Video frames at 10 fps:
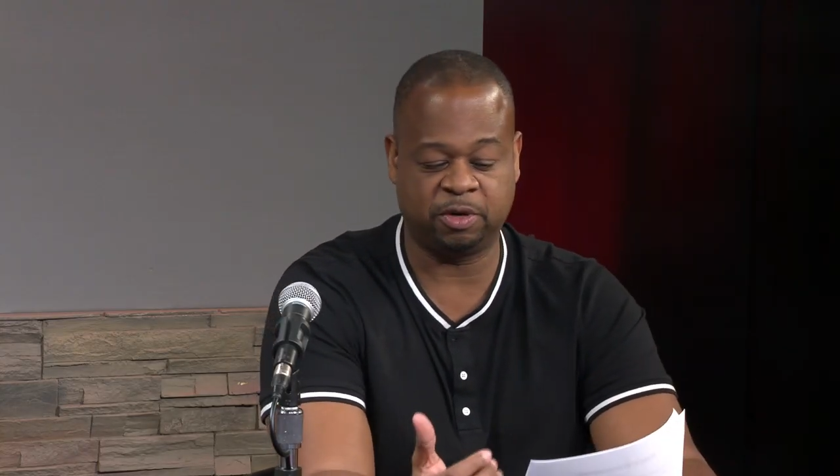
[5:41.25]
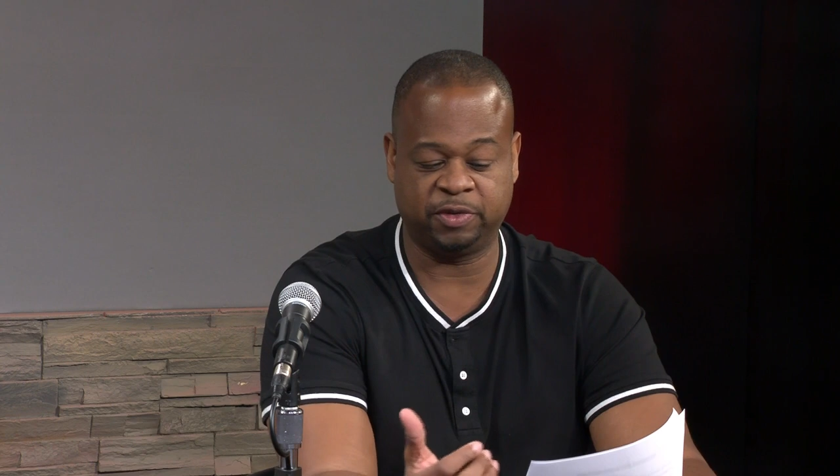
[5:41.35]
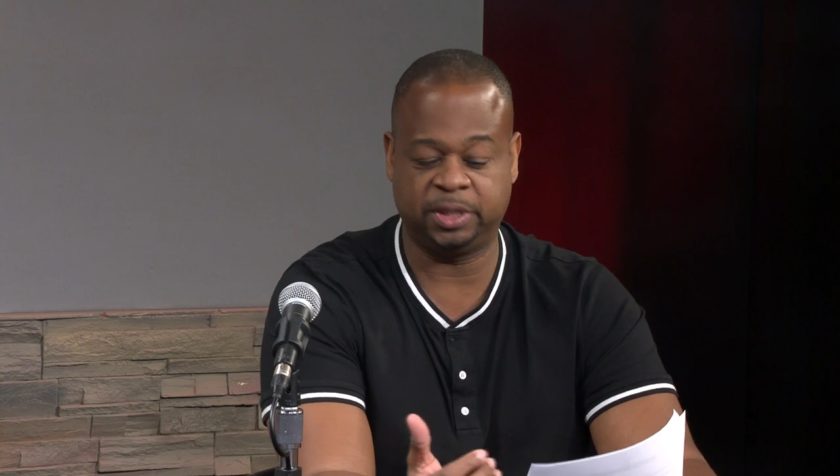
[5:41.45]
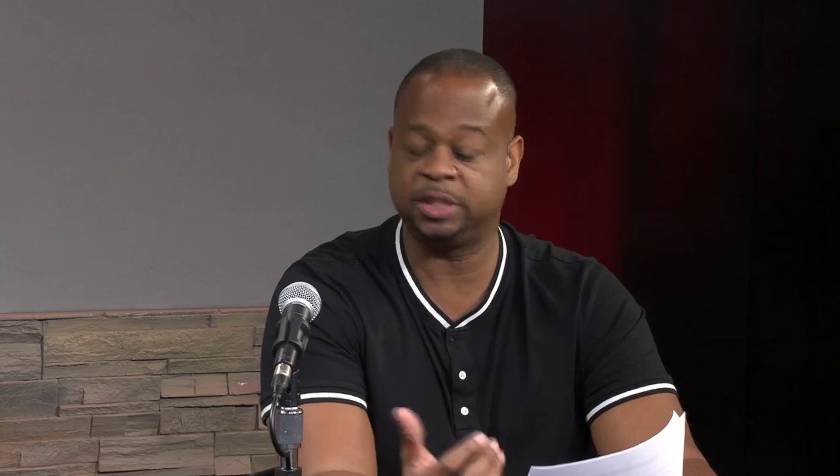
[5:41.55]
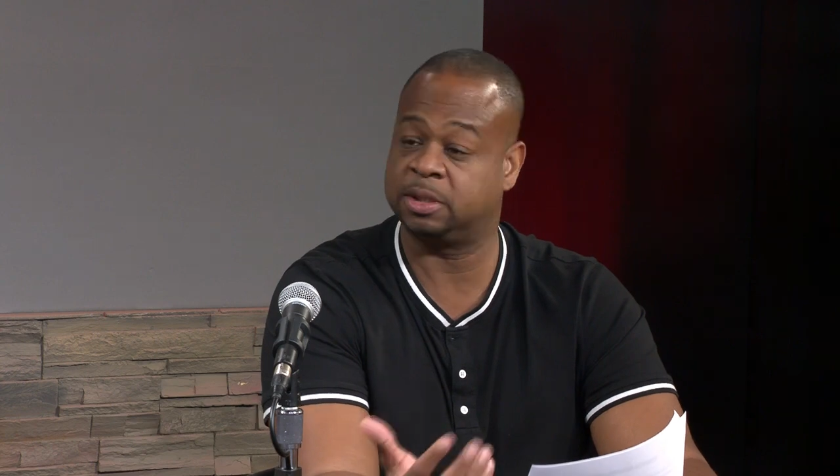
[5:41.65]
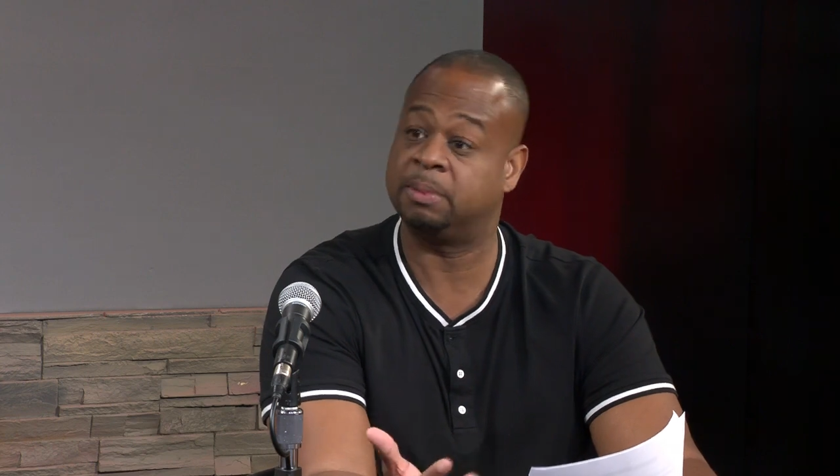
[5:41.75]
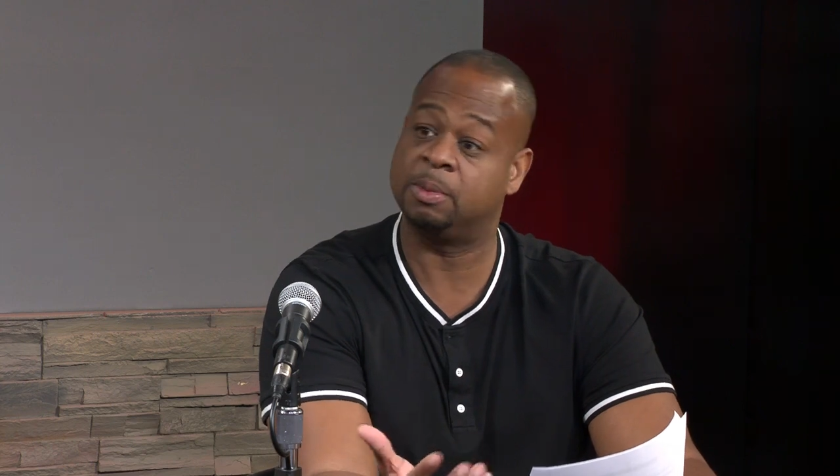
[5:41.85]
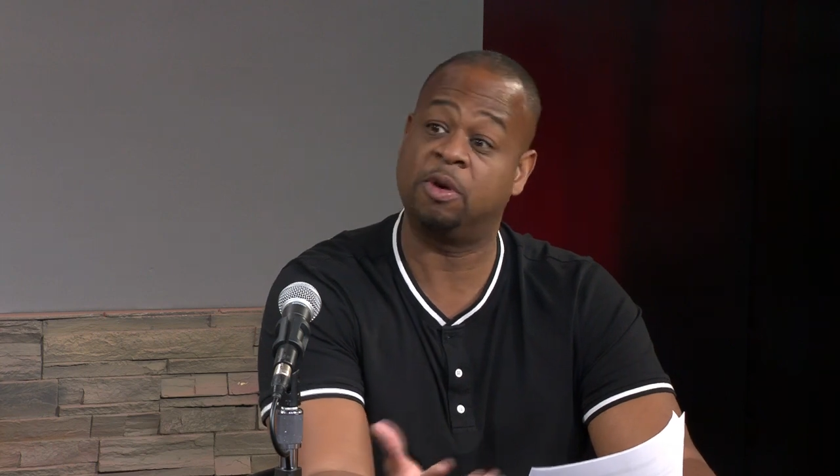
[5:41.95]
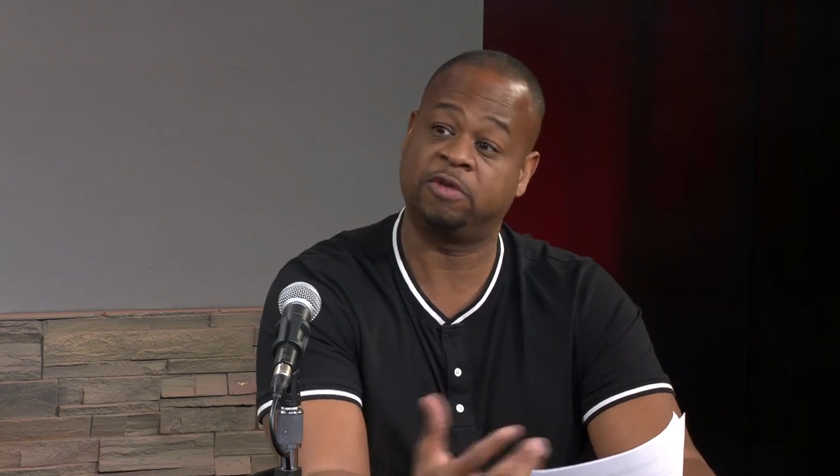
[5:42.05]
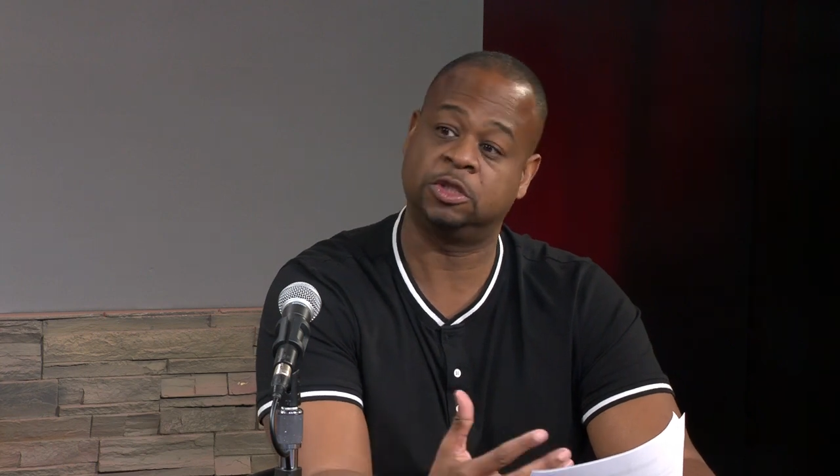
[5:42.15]
of
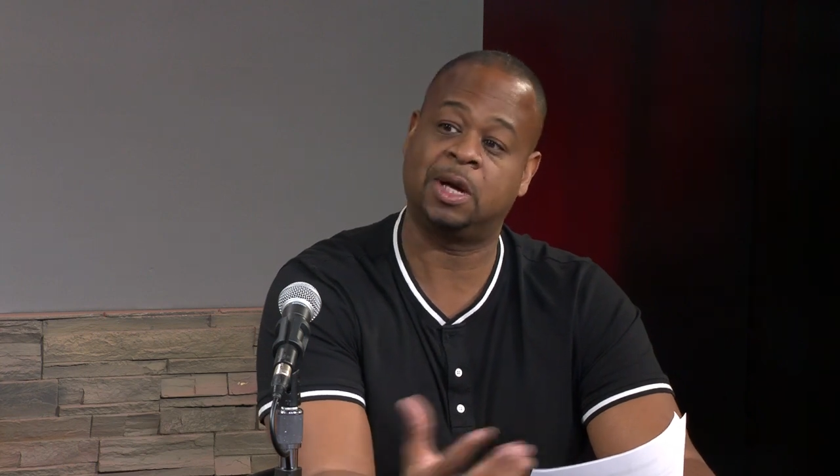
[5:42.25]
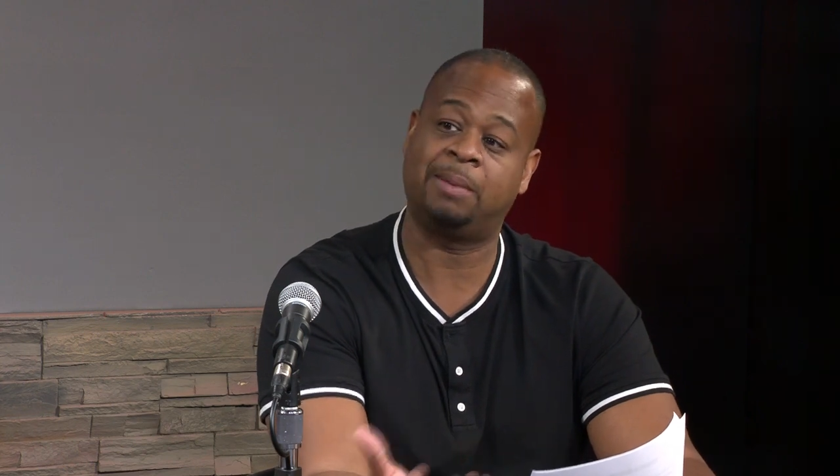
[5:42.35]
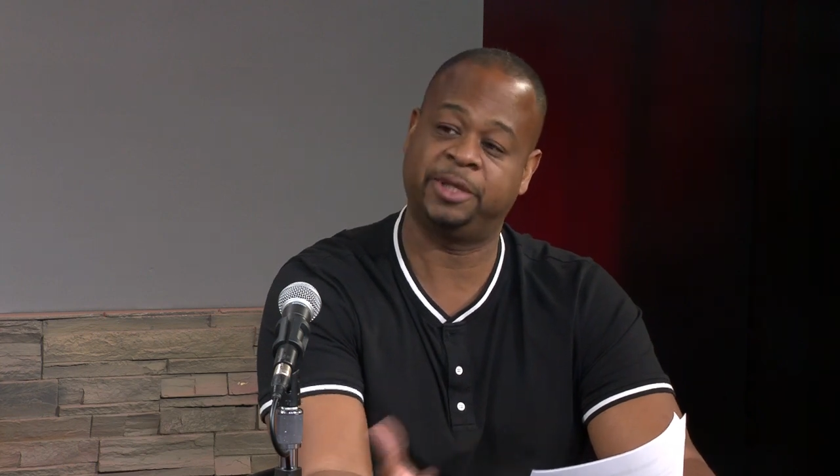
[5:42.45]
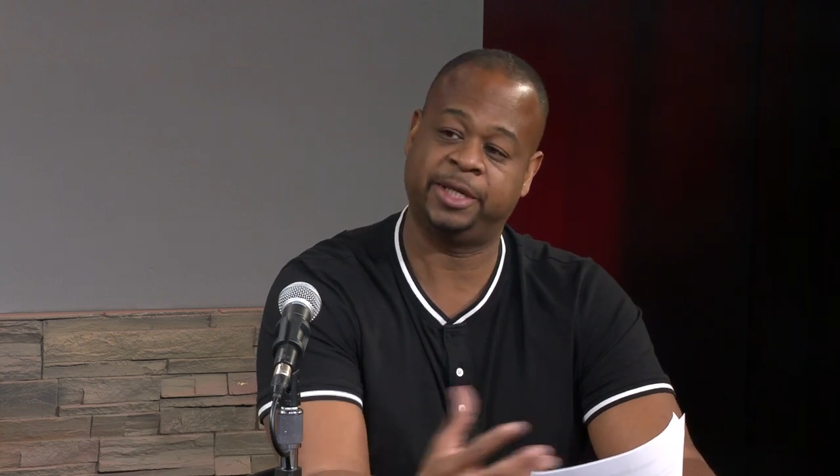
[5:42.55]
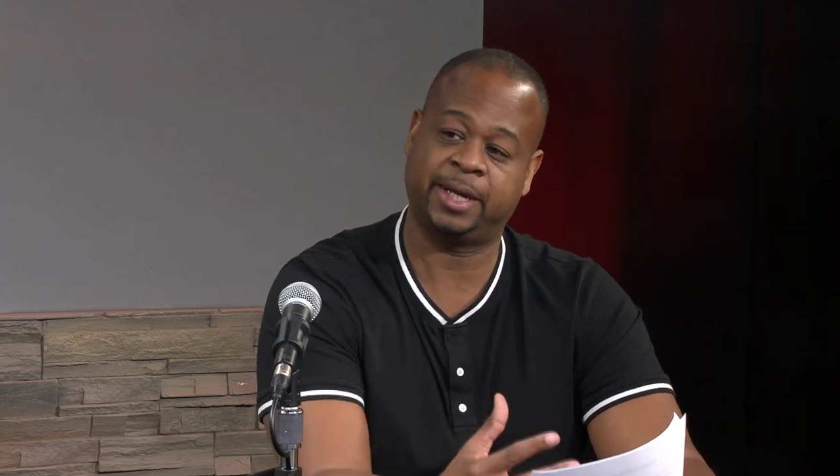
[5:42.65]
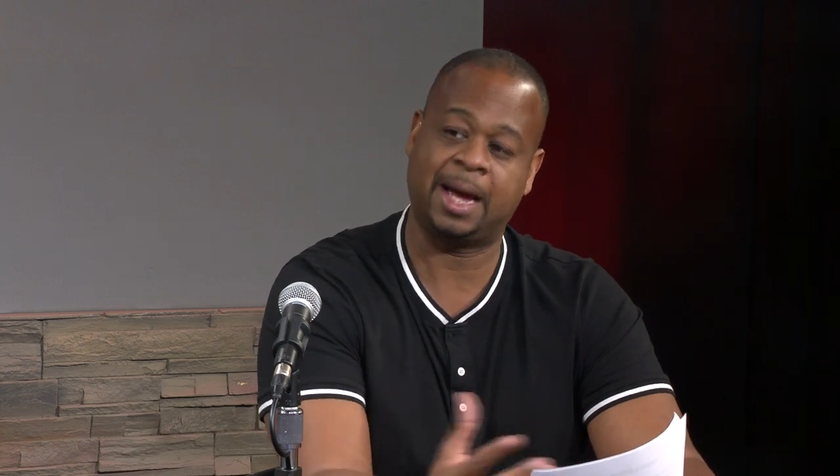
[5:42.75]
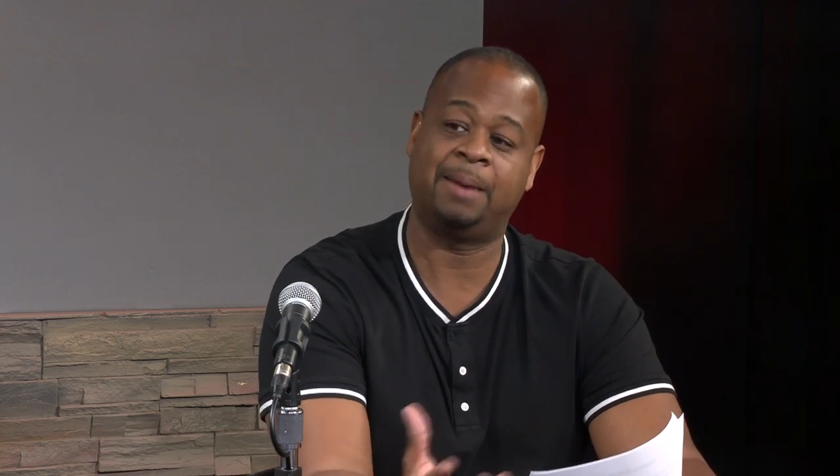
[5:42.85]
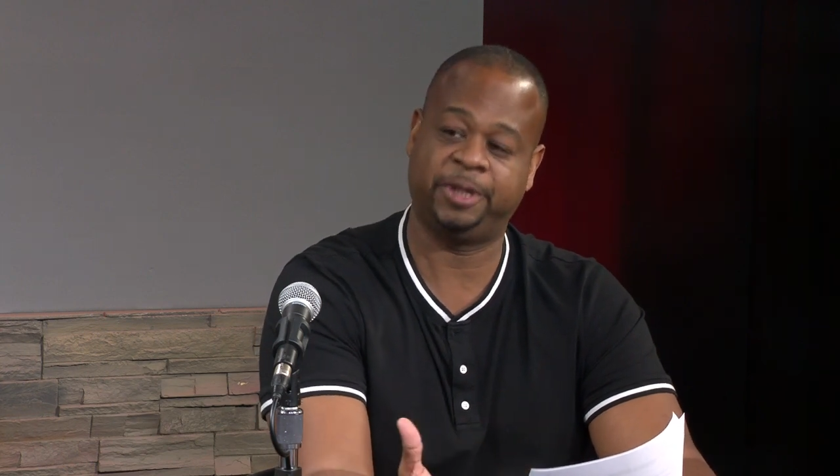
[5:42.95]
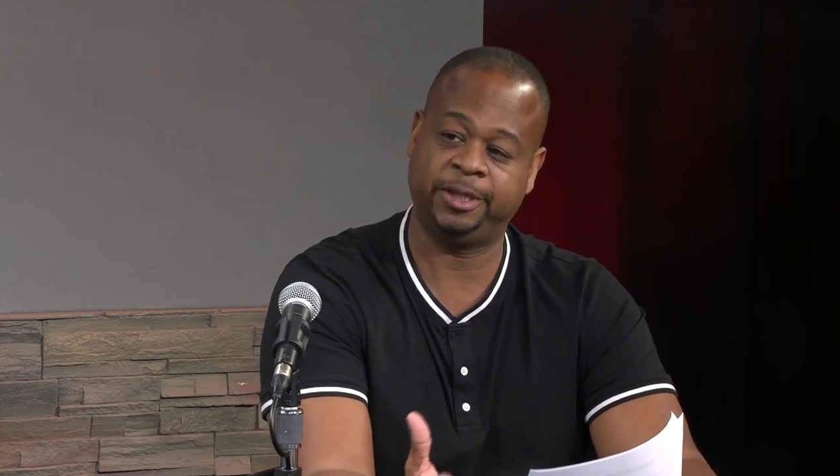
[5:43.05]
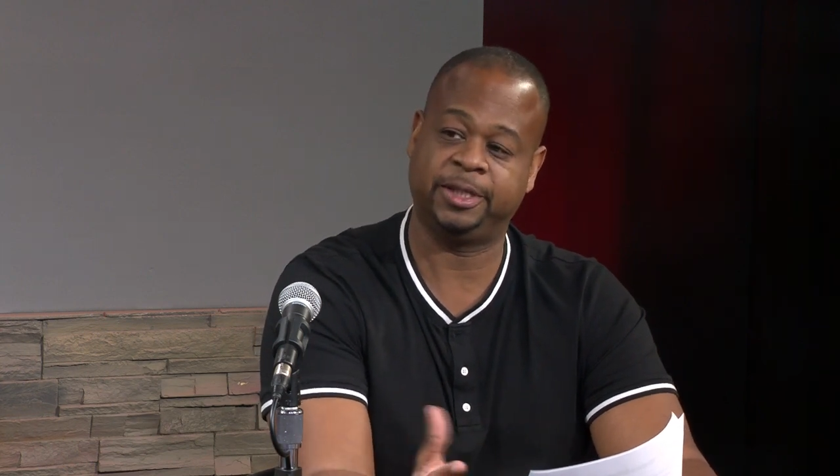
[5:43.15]
a drama than a comedy